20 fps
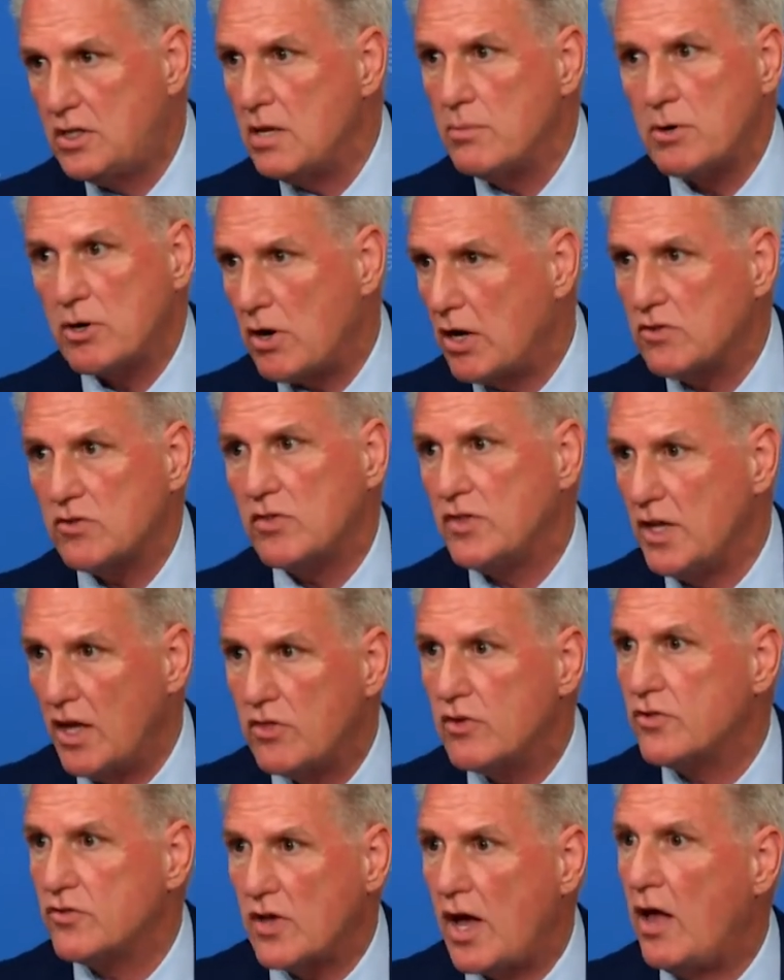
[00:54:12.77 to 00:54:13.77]
Democrats on the
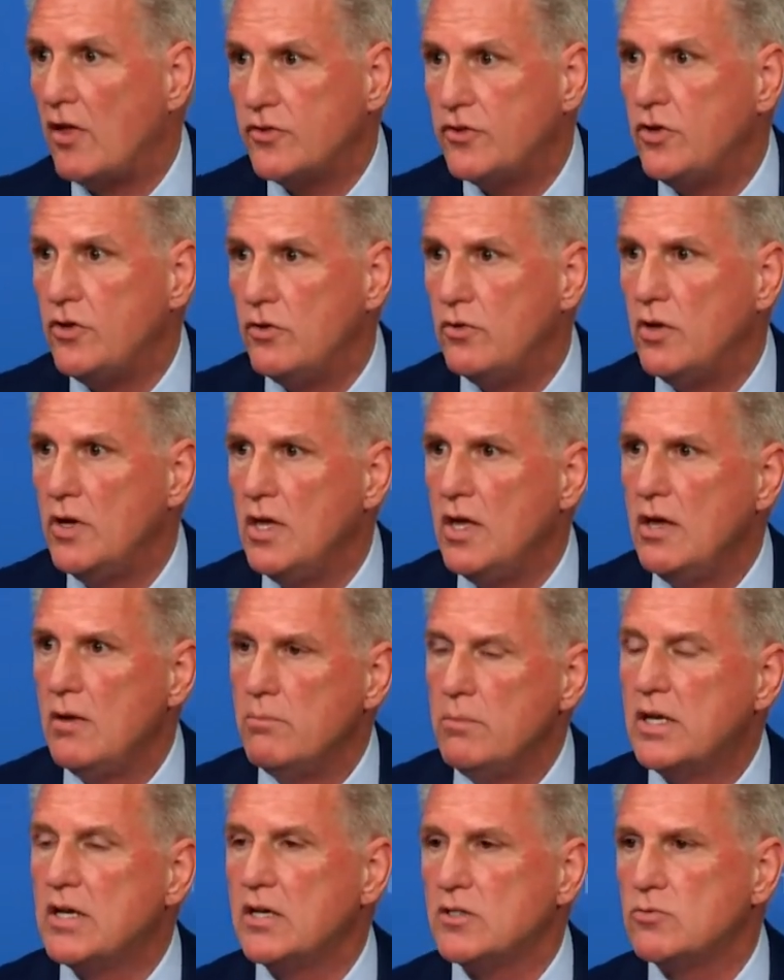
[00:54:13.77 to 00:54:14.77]
other side, too,
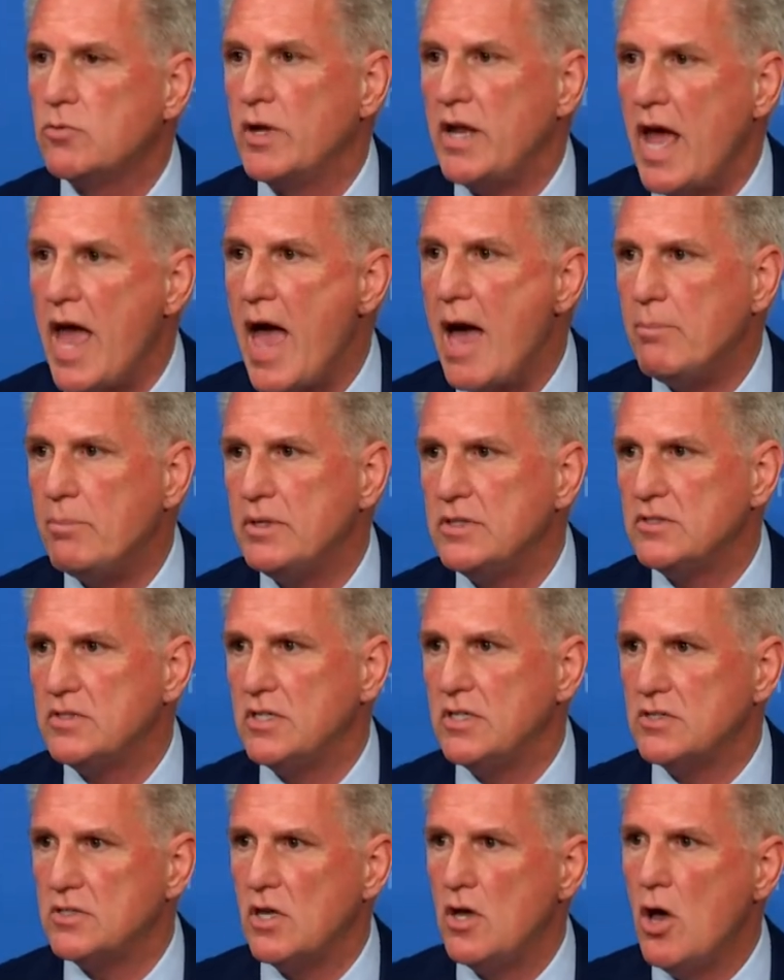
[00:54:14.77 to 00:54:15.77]
because what
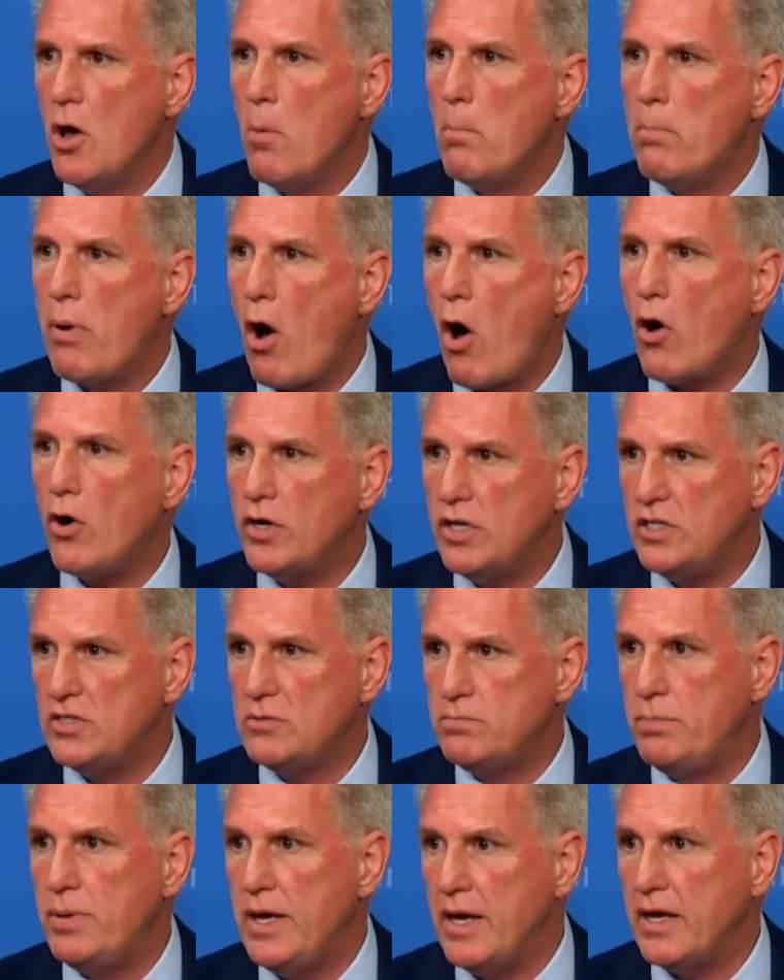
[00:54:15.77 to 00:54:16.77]
happens is
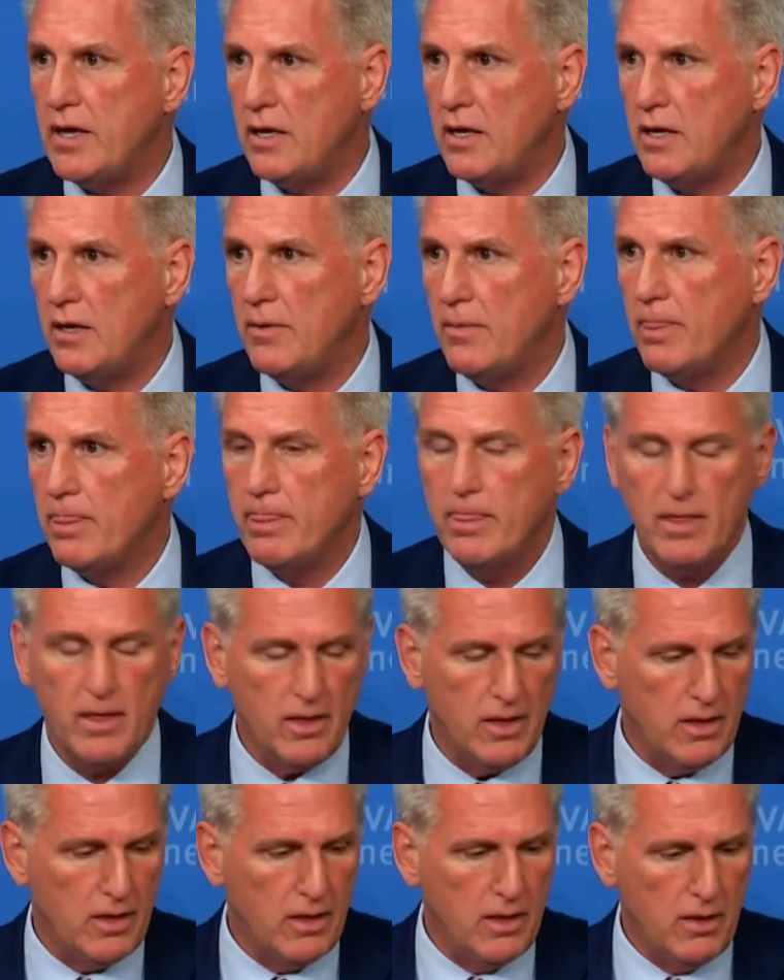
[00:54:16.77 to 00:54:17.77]
parties pick
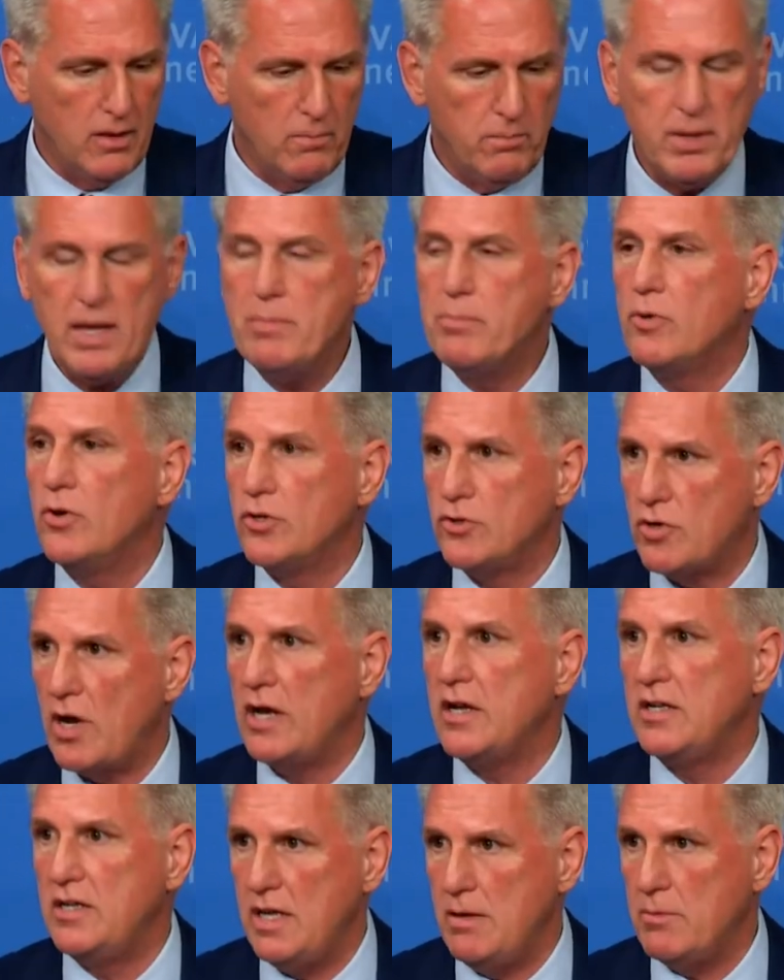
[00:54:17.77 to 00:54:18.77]
people and
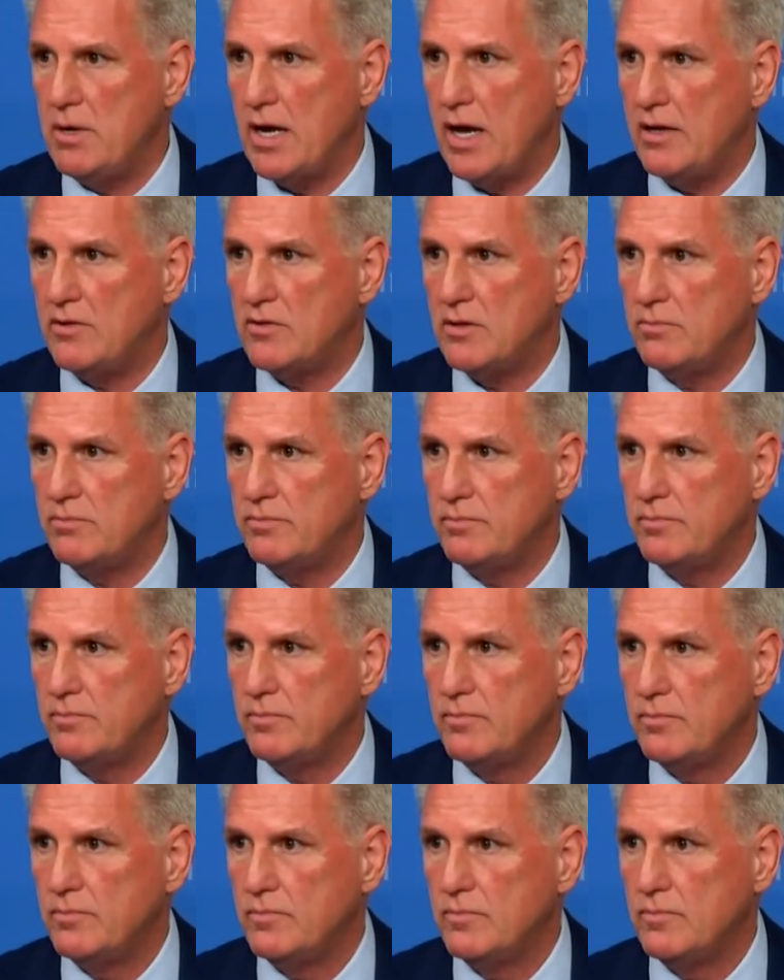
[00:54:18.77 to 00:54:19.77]
try to demonize them.
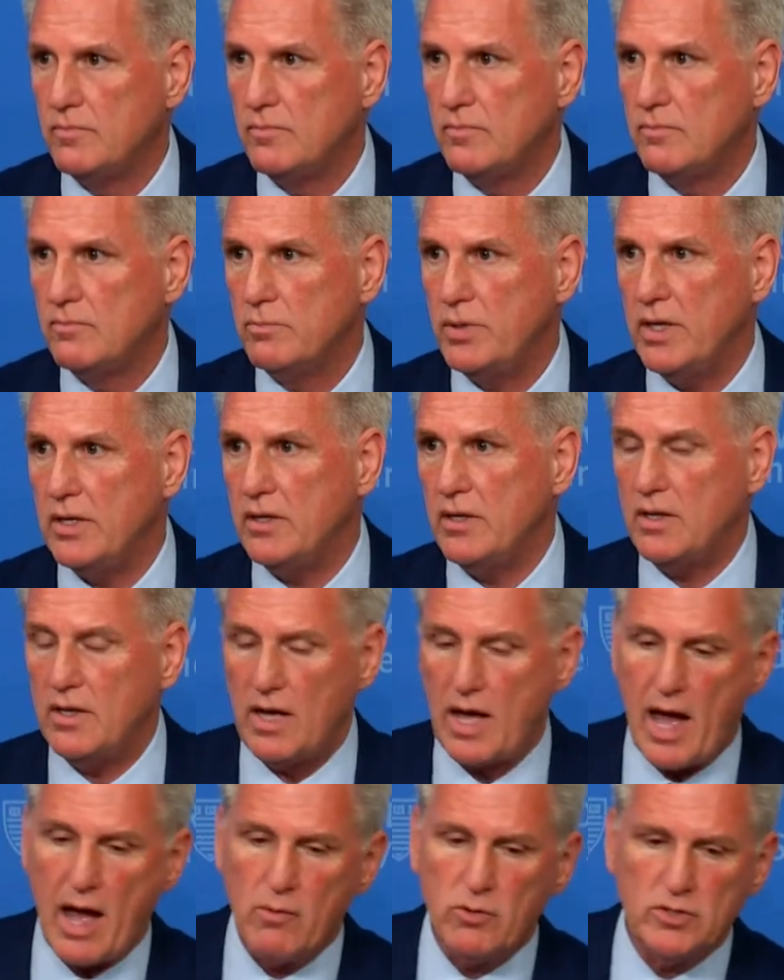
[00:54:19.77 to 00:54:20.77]
But
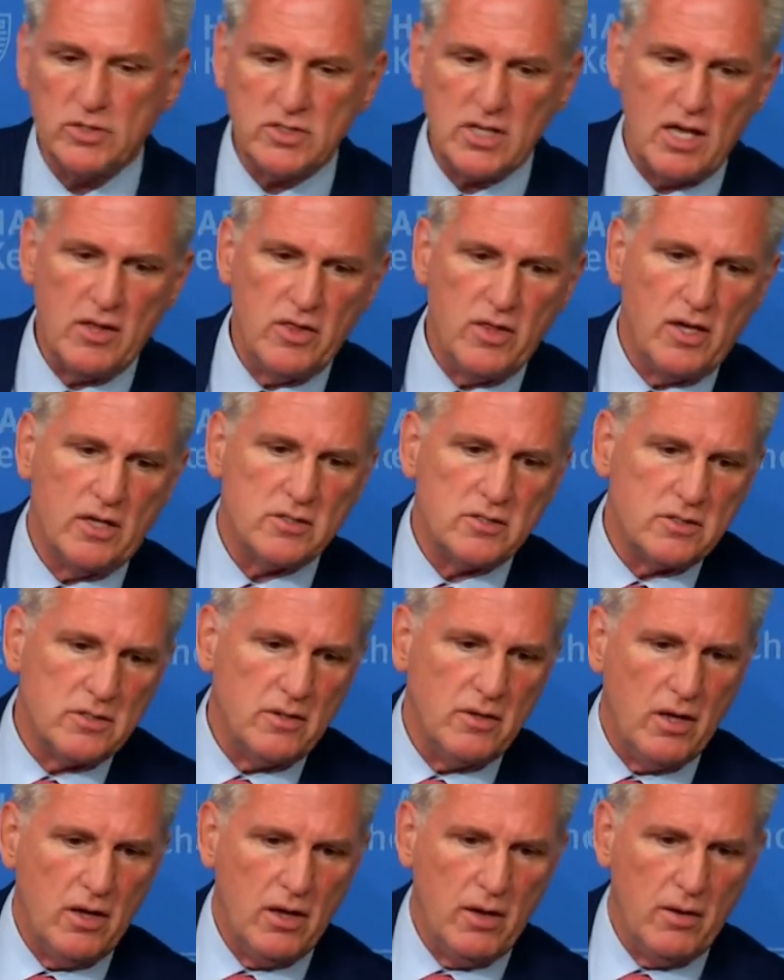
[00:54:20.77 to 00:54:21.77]
I will say this,